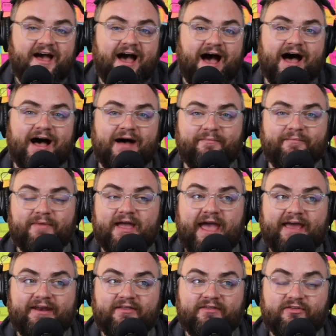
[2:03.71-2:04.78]

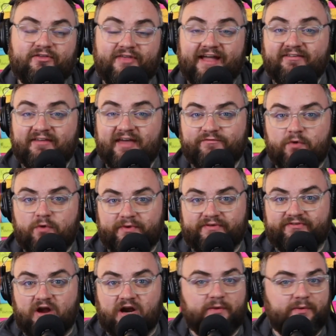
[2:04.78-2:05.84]
And so that's kind of what we
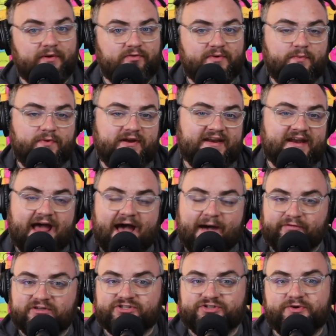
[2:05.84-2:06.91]
started with. We did
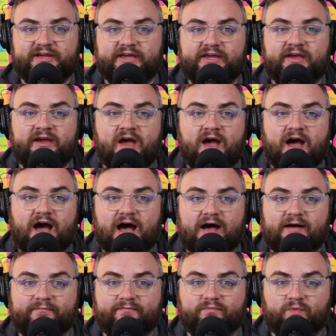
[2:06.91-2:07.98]
Apple Tree.
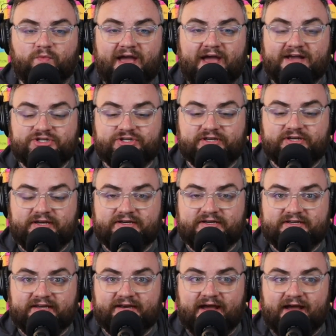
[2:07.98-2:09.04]
We actually
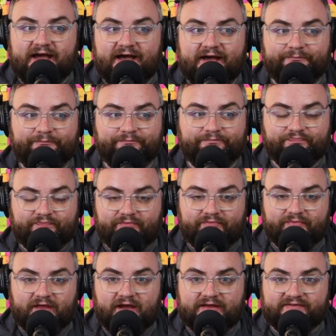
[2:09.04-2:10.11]
did
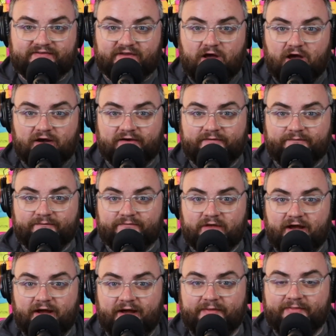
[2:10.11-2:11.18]
a song
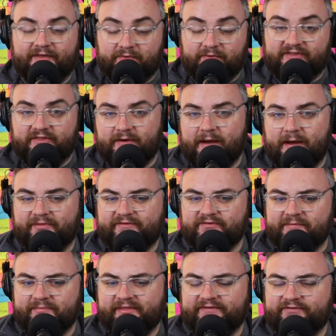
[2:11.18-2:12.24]
that was in the I
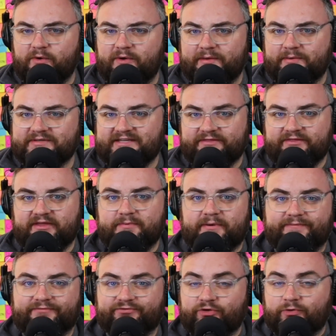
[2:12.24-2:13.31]
believe the one that was in the
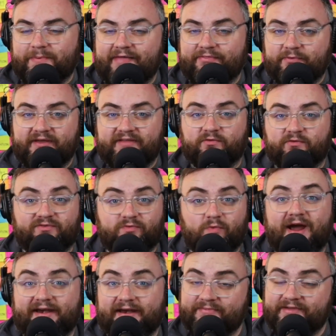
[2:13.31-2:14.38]
Purposeful Pathways was
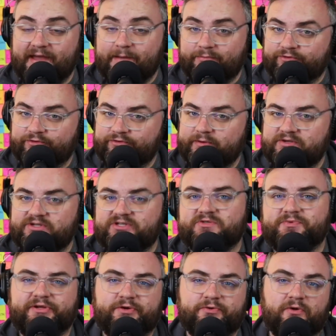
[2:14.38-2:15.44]
Wind Up the Apple Tree, which is
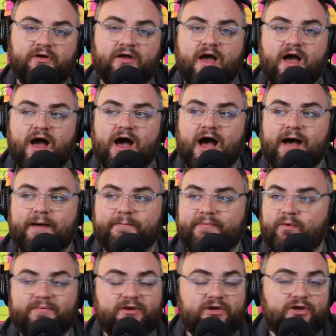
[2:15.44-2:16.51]
really cool. But
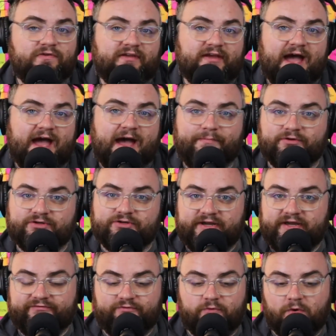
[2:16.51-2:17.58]
we've been using Apple
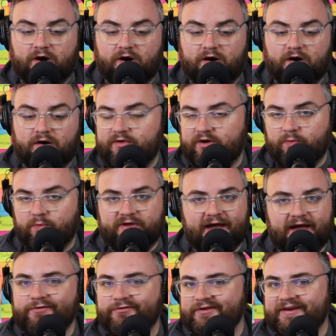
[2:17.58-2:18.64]
Tree for,
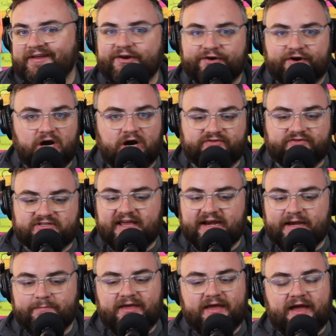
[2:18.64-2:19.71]
I use it in kindergarten for
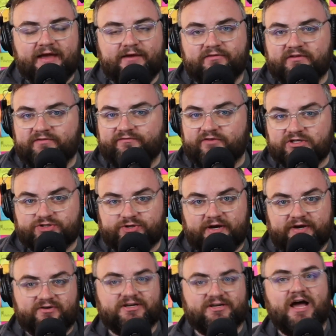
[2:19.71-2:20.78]
Steady B, I use it in first grade
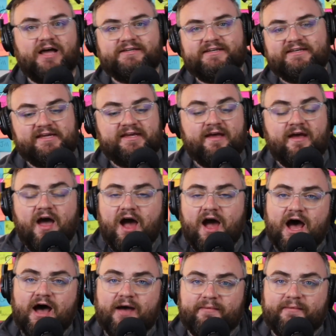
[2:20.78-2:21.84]
for Ta and TT,
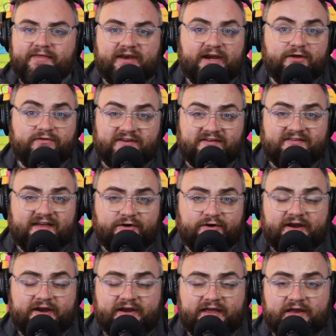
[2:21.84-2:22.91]
and then I use it in
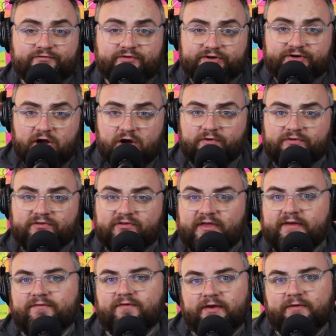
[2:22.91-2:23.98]
second grade again for Do. So
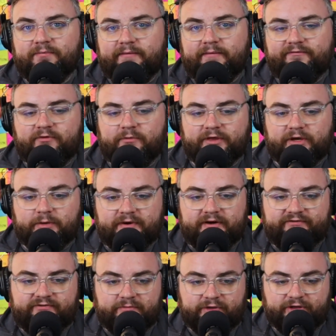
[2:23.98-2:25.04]
they've been
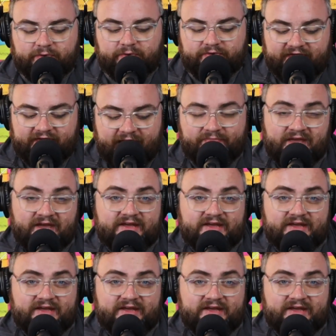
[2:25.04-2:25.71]
pretty familiar with that.